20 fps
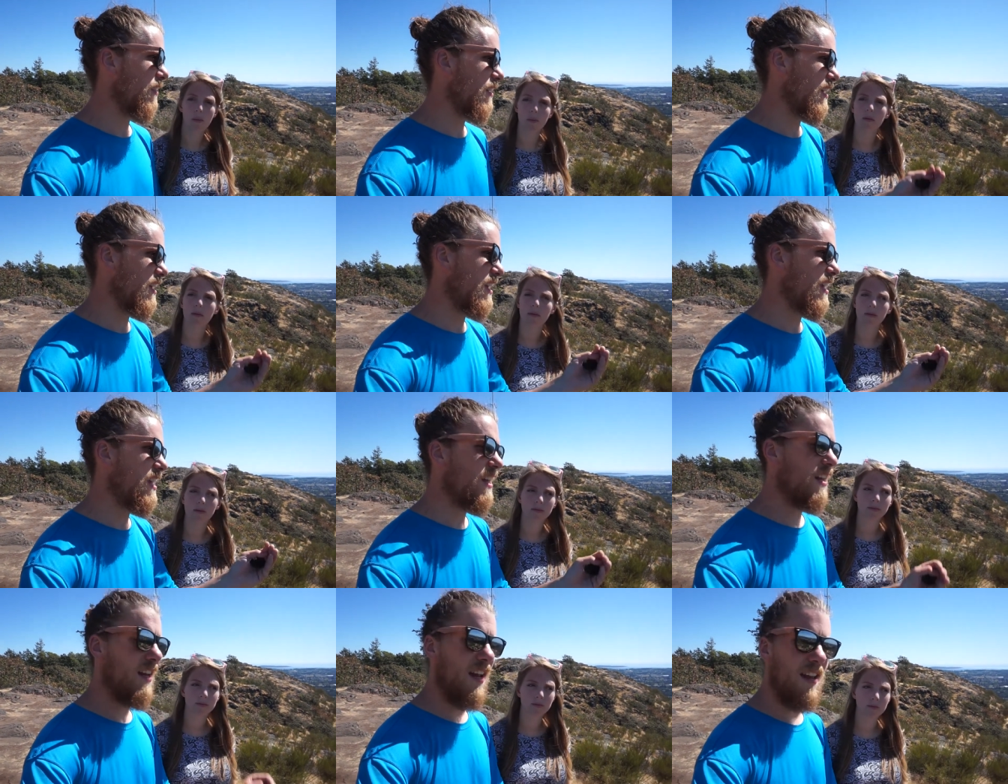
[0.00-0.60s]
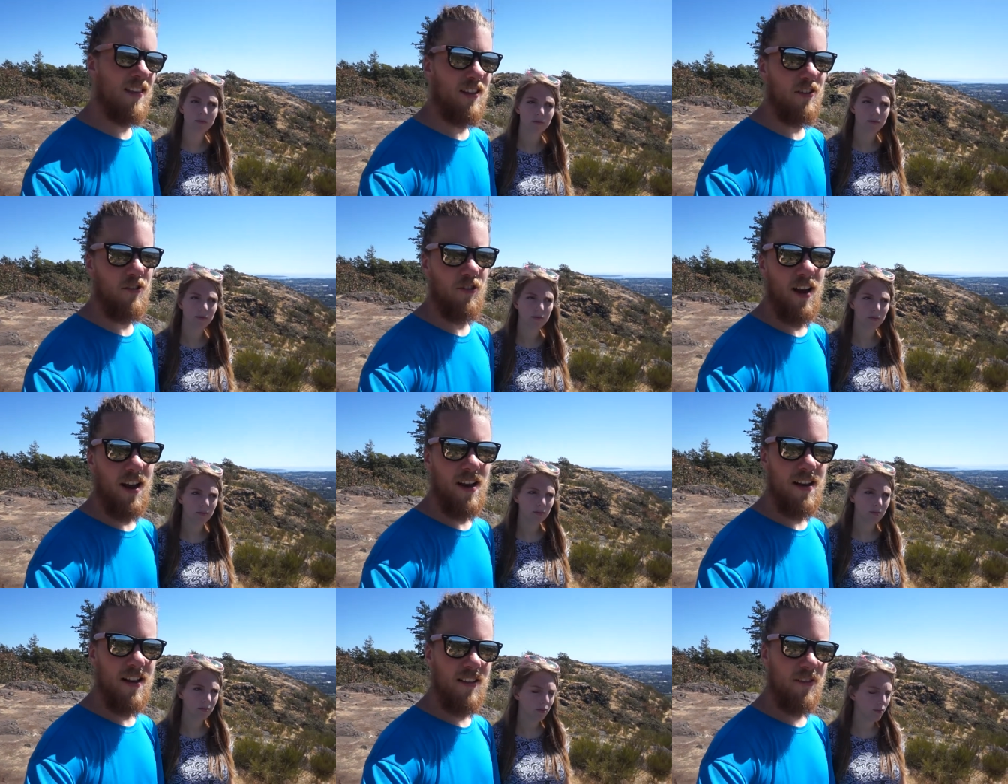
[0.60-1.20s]
the heat and the
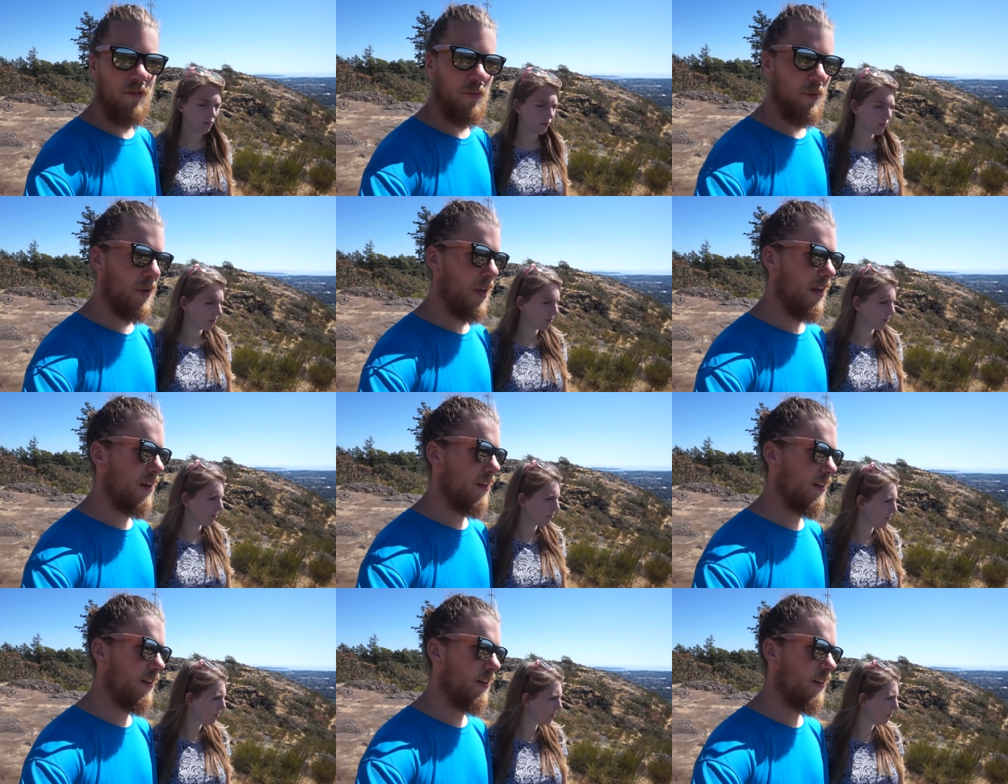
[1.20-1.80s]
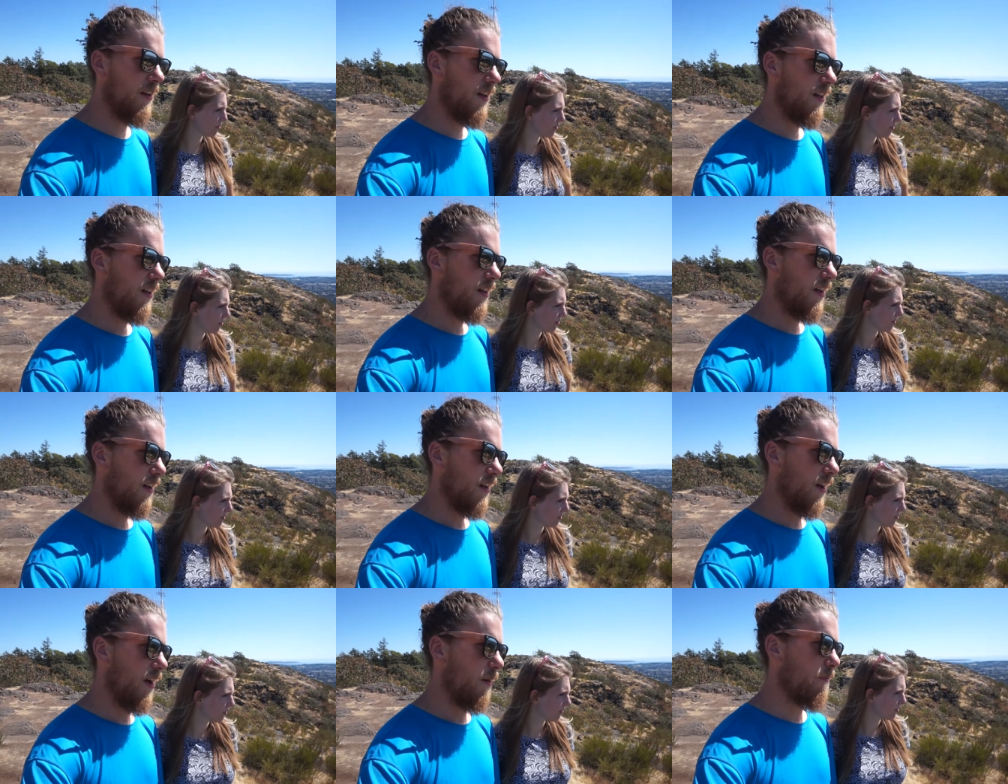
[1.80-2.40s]
dryness, we're getting
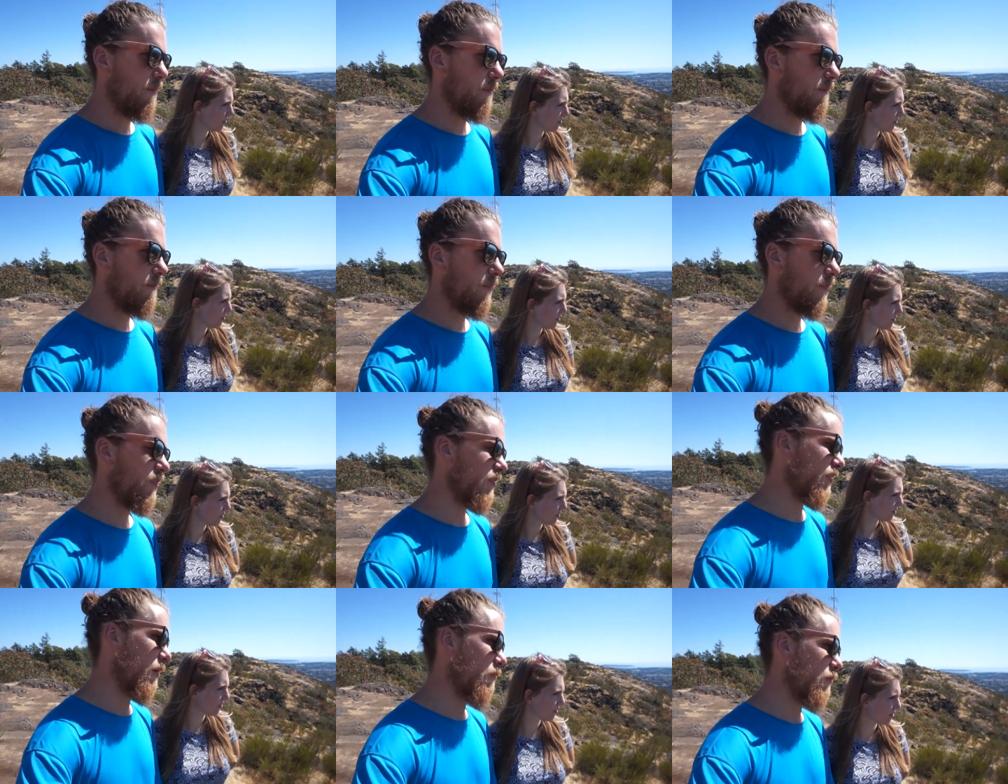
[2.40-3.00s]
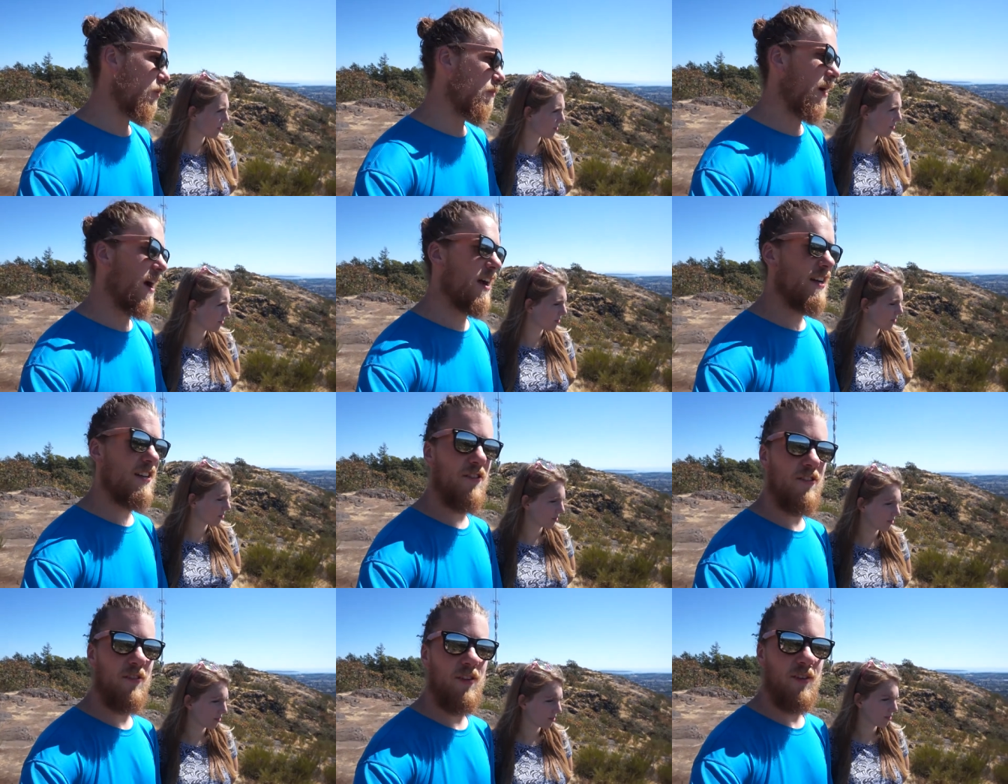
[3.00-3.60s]
some
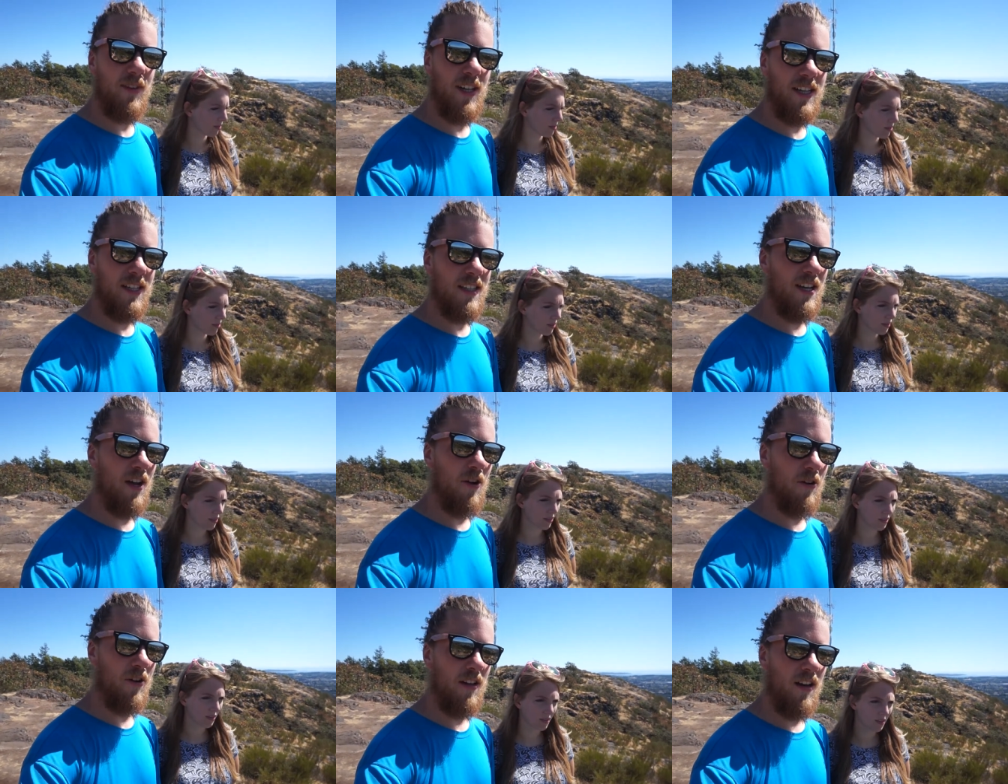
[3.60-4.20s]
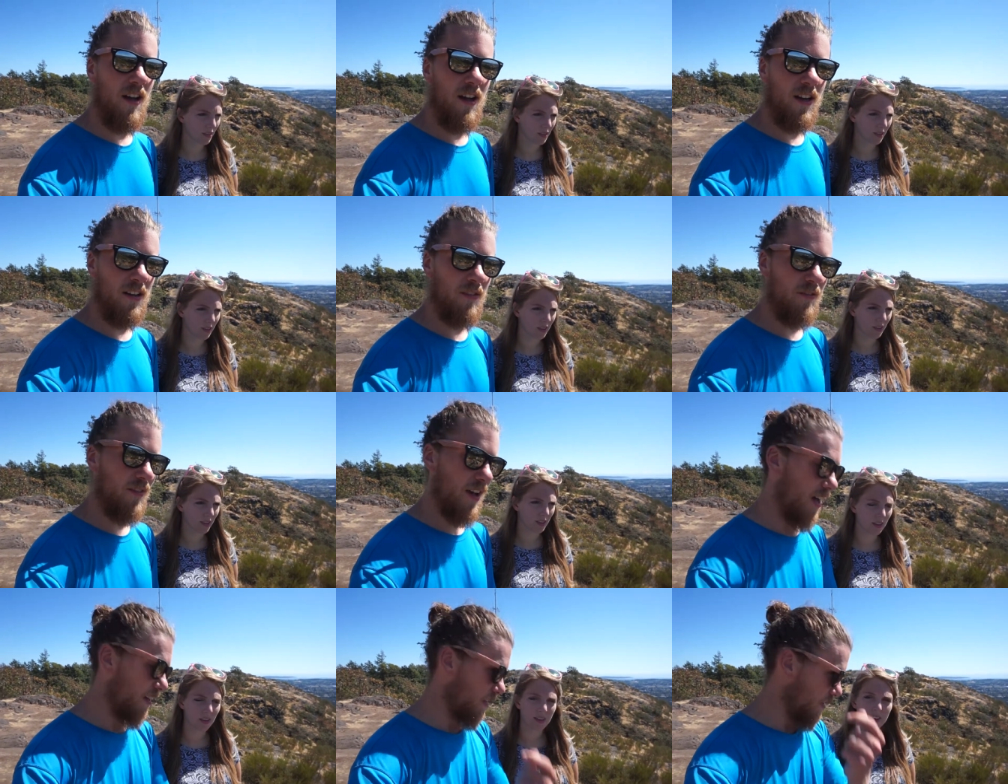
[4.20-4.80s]
reminders of like the Okanagan
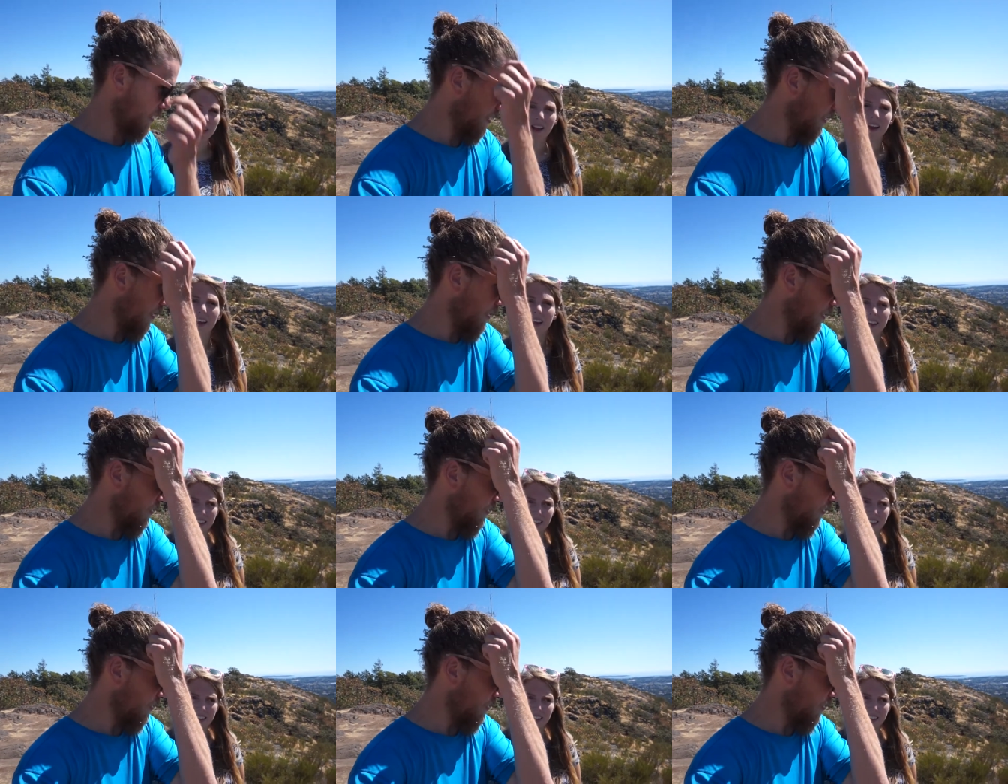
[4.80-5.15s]
Valley.